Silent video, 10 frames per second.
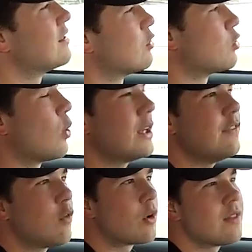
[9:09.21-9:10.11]
So
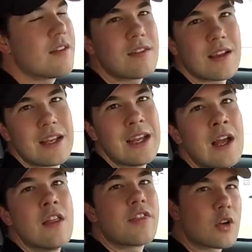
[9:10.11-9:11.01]
24 in the city,
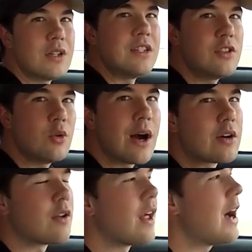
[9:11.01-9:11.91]
32
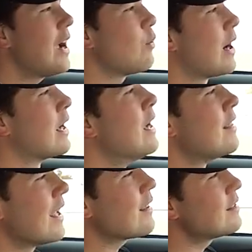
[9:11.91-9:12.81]
out on the highway.
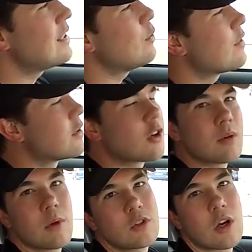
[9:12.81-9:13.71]
The XT with the
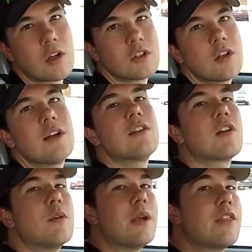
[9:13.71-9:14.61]
turbocharger is
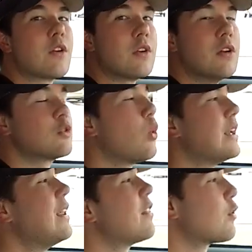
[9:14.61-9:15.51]
going to be
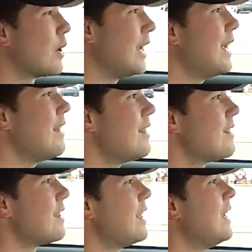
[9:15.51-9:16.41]
23 in the
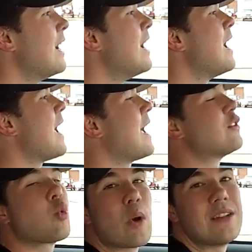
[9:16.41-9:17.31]
city
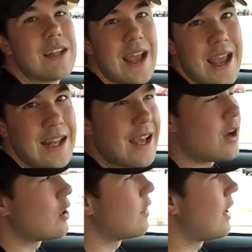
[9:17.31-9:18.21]
and 28
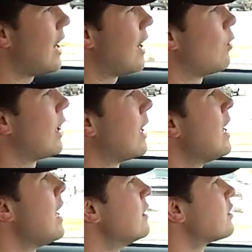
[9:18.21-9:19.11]
out on the highway.
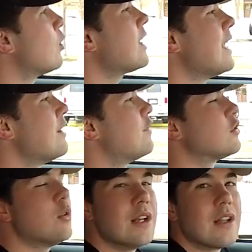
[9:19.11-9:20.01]
So again, if
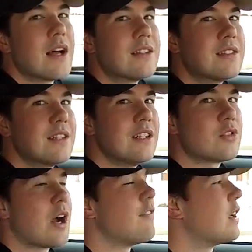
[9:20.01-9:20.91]
you're doing a lot of city
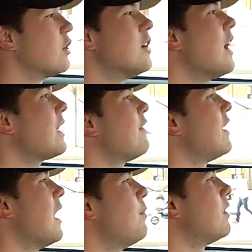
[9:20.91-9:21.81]
driving, you're not
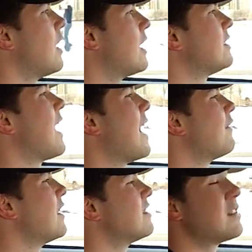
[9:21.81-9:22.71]
giving up a lot to
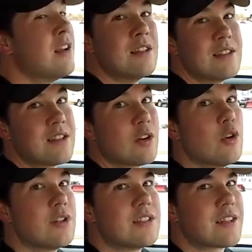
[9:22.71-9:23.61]
have this
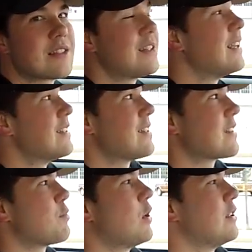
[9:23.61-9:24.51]
0 to 60 in
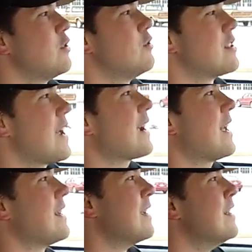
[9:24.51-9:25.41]
6.2
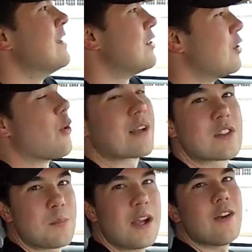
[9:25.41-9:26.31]
second,
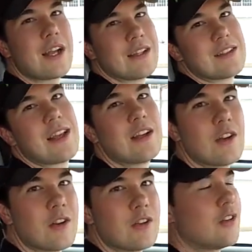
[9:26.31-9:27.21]
experience that
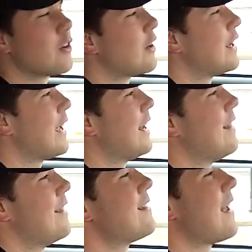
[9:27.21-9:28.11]
you're going to get
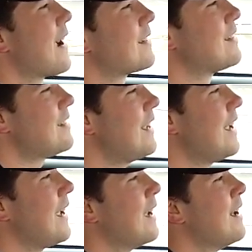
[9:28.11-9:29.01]
in this
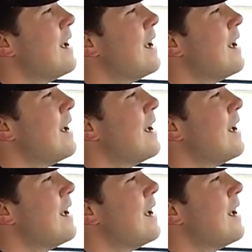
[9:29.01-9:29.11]
XT.